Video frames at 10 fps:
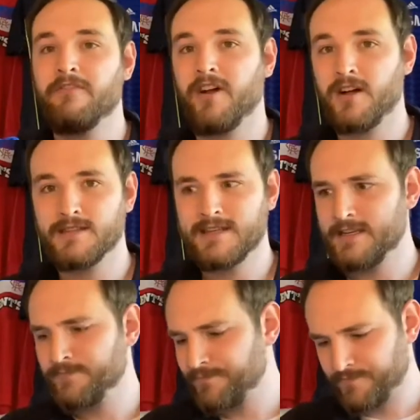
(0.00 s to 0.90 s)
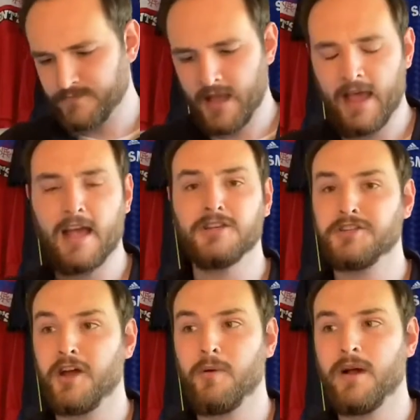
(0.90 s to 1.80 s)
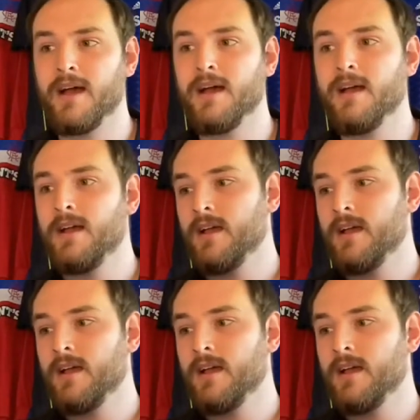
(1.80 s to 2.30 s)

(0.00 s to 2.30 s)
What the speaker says: Vardy, Ajoa,